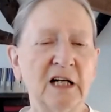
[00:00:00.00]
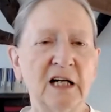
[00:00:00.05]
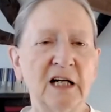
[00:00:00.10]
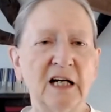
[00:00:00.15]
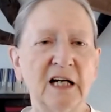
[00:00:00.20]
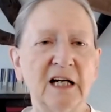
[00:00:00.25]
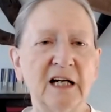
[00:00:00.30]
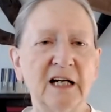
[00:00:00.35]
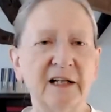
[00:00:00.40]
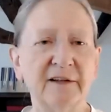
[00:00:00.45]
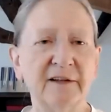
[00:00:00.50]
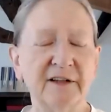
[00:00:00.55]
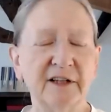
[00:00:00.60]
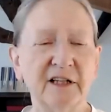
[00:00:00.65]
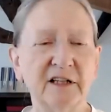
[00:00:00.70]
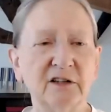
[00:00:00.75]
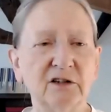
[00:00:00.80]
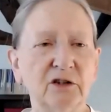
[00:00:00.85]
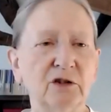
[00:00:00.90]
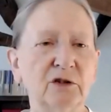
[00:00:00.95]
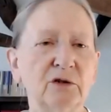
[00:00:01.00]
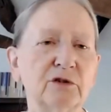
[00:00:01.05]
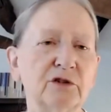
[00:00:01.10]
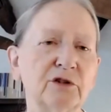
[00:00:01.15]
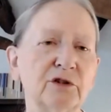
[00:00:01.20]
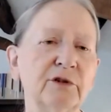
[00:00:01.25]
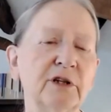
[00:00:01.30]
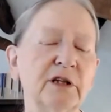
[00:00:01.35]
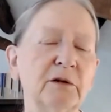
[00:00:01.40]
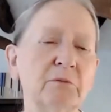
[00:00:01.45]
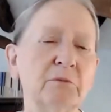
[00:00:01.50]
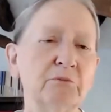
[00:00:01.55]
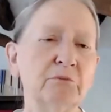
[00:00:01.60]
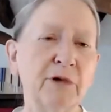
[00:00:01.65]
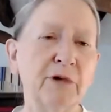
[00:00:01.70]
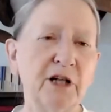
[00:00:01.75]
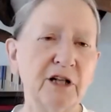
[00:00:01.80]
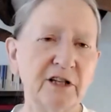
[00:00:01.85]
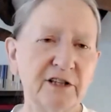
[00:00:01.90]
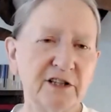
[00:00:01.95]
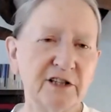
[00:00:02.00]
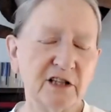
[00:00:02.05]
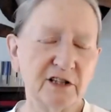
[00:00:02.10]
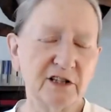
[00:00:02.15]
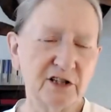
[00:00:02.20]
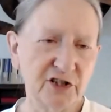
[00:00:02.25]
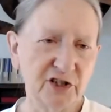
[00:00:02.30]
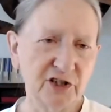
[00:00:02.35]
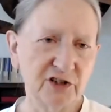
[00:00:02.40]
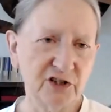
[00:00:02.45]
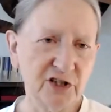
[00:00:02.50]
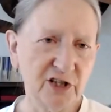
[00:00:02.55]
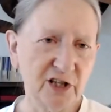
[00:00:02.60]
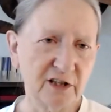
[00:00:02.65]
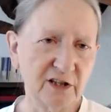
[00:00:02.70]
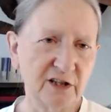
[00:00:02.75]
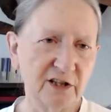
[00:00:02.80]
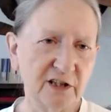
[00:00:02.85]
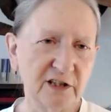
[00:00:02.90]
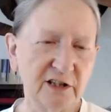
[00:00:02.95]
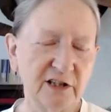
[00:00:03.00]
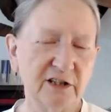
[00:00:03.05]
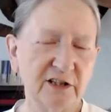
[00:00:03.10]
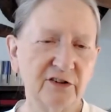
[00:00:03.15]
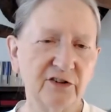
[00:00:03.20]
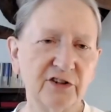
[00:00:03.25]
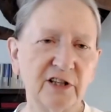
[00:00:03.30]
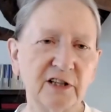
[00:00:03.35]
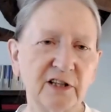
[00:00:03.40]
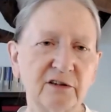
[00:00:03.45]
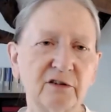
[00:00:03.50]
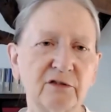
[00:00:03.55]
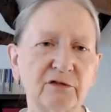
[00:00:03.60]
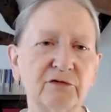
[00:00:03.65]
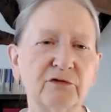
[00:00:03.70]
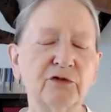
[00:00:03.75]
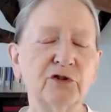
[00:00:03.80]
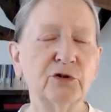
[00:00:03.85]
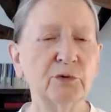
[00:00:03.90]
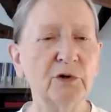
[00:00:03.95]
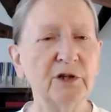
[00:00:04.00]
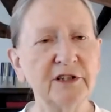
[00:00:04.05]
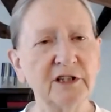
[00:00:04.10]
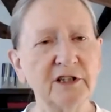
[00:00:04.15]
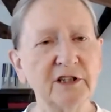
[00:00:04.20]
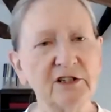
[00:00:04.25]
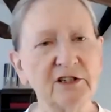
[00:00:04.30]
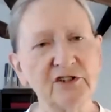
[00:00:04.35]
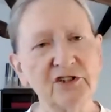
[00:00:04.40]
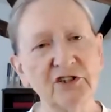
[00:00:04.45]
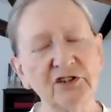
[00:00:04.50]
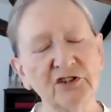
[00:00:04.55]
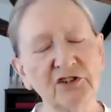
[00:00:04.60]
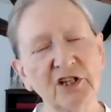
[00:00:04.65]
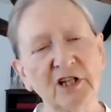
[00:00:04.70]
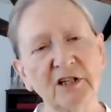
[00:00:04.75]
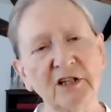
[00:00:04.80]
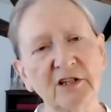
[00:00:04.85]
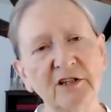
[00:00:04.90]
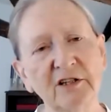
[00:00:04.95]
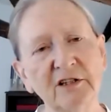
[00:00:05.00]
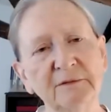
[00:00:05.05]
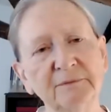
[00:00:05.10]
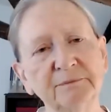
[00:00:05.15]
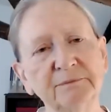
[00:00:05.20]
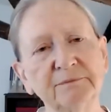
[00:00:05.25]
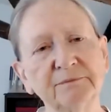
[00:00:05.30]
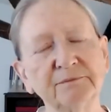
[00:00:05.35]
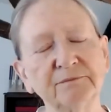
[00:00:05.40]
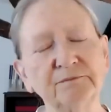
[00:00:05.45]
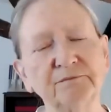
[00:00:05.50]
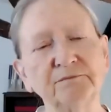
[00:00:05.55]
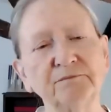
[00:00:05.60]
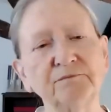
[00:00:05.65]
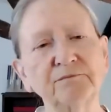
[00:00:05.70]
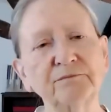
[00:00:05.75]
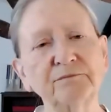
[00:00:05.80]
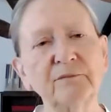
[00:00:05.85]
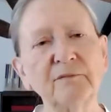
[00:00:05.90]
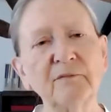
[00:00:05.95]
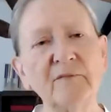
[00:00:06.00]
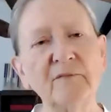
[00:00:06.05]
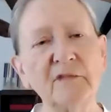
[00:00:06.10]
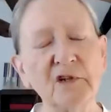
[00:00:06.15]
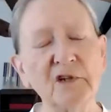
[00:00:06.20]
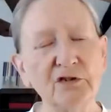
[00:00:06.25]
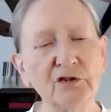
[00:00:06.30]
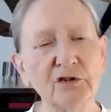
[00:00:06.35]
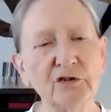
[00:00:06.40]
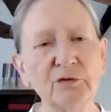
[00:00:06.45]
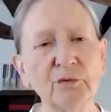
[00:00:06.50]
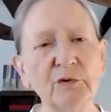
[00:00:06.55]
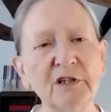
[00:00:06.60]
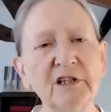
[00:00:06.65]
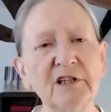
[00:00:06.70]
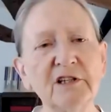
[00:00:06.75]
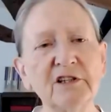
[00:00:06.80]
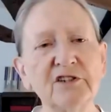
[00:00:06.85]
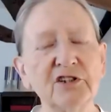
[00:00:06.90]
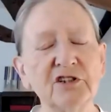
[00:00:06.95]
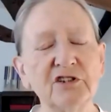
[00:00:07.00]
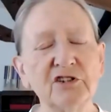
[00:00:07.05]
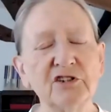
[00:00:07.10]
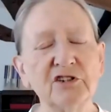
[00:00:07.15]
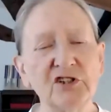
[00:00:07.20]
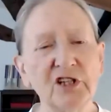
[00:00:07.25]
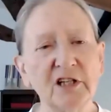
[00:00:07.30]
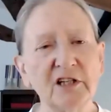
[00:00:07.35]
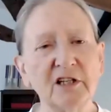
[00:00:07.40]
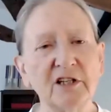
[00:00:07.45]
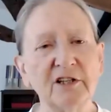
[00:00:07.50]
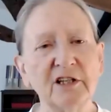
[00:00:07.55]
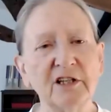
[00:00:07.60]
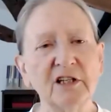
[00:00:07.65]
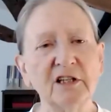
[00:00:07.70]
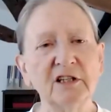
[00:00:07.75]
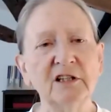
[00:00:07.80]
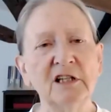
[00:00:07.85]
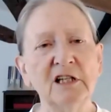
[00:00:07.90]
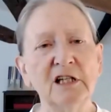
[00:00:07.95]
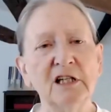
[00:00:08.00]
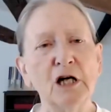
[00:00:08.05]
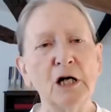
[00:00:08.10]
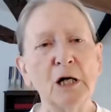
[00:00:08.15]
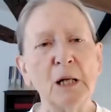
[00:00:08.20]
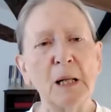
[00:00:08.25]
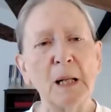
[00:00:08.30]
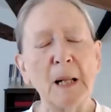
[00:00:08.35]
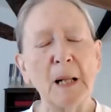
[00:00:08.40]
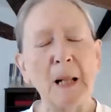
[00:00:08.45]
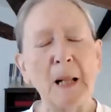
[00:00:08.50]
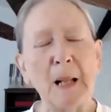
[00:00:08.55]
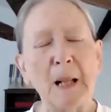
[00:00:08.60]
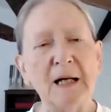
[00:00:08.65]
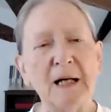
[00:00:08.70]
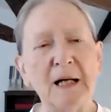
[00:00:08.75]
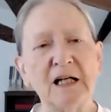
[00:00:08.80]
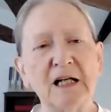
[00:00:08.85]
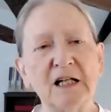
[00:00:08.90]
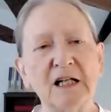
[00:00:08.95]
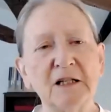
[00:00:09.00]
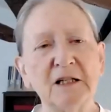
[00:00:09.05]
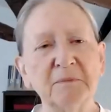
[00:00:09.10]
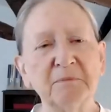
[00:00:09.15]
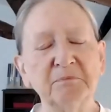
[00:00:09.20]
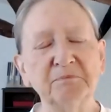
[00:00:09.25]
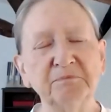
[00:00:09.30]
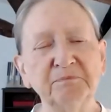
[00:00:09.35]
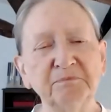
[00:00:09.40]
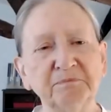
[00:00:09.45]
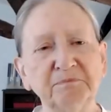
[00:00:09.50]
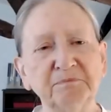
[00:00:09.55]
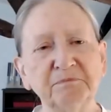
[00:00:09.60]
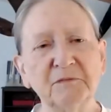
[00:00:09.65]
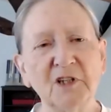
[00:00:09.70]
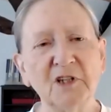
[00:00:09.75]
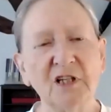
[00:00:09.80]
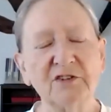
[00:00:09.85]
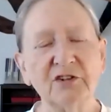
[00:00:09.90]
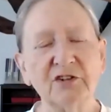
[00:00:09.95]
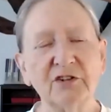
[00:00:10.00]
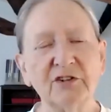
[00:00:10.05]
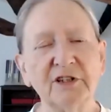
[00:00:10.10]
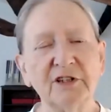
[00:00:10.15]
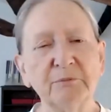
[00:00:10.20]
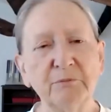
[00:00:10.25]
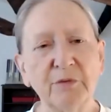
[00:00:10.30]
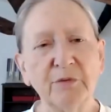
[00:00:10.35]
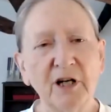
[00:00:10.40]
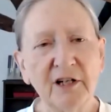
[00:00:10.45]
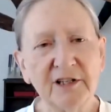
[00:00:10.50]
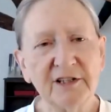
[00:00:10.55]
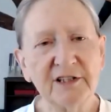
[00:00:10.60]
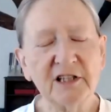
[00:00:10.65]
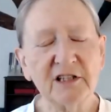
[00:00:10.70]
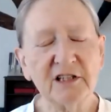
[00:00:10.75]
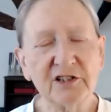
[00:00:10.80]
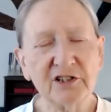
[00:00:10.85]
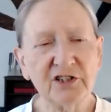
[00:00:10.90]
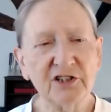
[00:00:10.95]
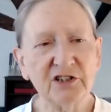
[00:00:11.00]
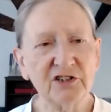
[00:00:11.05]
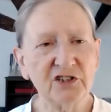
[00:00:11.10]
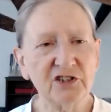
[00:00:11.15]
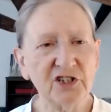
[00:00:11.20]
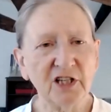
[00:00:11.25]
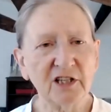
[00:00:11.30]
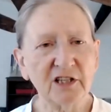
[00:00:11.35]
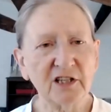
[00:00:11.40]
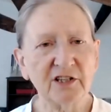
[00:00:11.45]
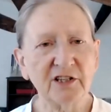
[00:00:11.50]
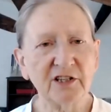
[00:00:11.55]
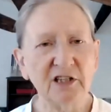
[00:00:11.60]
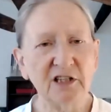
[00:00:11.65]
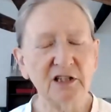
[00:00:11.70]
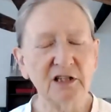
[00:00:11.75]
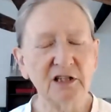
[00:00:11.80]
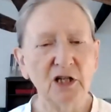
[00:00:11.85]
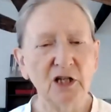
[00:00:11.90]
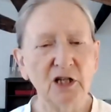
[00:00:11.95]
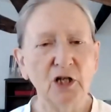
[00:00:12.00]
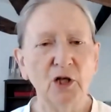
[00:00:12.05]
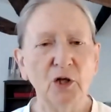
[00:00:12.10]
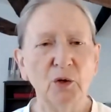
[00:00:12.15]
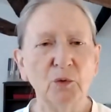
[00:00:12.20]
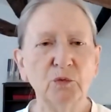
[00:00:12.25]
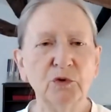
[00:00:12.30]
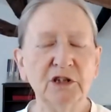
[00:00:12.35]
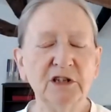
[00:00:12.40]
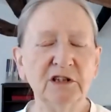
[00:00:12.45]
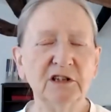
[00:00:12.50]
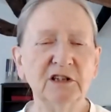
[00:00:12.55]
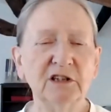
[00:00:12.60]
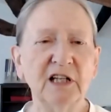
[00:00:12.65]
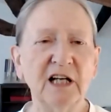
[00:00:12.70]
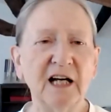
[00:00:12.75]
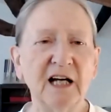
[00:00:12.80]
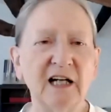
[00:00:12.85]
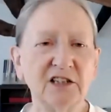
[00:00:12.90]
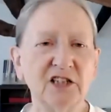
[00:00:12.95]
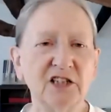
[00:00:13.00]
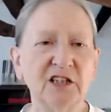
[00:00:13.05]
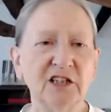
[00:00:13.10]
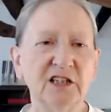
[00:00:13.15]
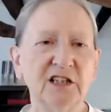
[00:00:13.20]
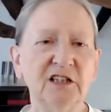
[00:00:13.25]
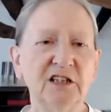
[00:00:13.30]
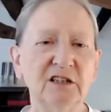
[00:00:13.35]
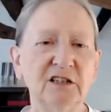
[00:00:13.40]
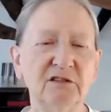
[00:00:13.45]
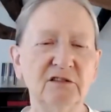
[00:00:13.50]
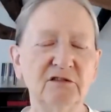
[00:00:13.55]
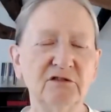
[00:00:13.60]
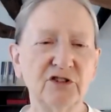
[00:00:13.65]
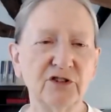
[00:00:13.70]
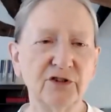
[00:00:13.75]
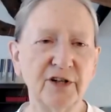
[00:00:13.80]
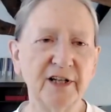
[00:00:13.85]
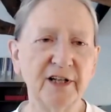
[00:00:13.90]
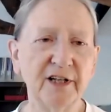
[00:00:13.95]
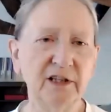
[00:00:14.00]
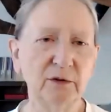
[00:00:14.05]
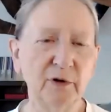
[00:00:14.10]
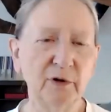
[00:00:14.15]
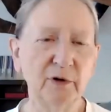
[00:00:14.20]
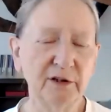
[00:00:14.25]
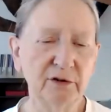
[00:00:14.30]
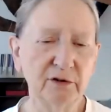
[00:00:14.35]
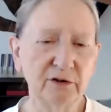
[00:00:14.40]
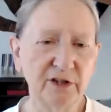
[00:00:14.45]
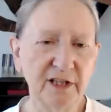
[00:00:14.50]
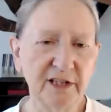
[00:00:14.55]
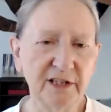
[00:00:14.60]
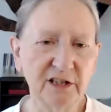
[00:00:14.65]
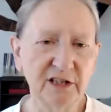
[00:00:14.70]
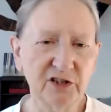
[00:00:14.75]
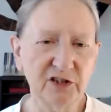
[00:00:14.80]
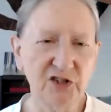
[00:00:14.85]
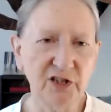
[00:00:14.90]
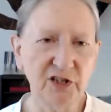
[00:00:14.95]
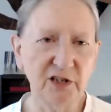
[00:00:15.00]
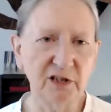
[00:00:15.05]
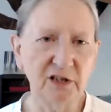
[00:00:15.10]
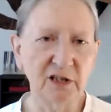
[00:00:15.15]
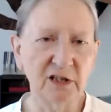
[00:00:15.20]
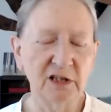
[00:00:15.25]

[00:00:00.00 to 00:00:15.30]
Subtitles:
And then you're doing Pardarshan chakra instead of Swadarshan chakra. So Swadarshan chakra, Pardarshan chakra will actually drain away your energy.